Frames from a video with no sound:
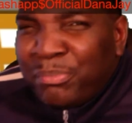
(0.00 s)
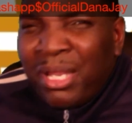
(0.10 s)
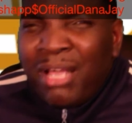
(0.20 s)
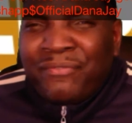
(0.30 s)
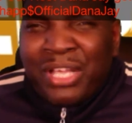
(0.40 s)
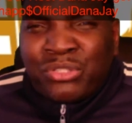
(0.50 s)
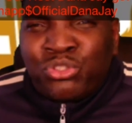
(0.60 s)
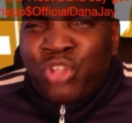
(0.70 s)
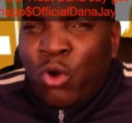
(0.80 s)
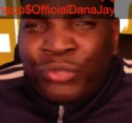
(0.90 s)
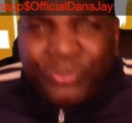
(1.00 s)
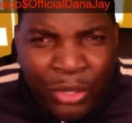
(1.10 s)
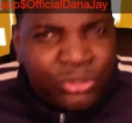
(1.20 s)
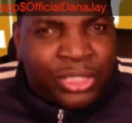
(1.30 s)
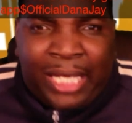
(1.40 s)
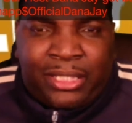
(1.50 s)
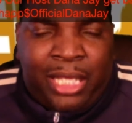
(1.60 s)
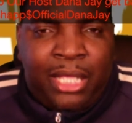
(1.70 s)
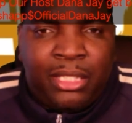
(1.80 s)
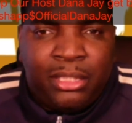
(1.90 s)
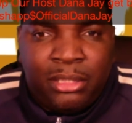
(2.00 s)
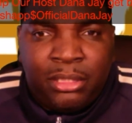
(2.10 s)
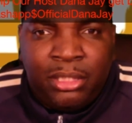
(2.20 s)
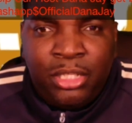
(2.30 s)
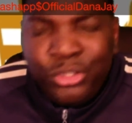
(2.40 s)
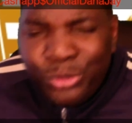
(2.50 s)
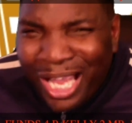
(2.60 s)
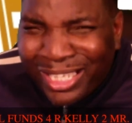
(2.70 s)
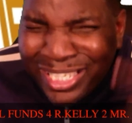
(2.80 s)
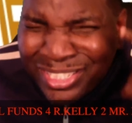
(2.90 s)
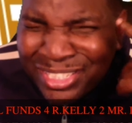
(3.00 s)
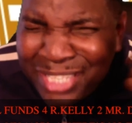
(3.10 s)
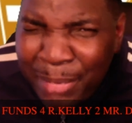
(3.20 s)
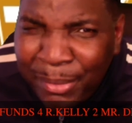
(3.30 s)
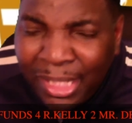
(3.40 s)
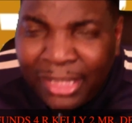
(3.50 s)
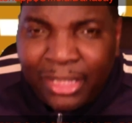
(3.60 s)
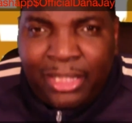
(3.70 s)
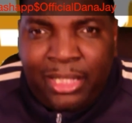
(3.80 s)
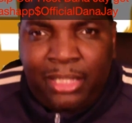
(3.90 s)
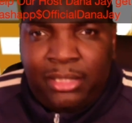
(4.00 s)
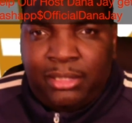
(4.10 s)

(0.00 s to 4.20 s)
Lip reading: blood vessels don't reverse like that. You got to get stimulated again.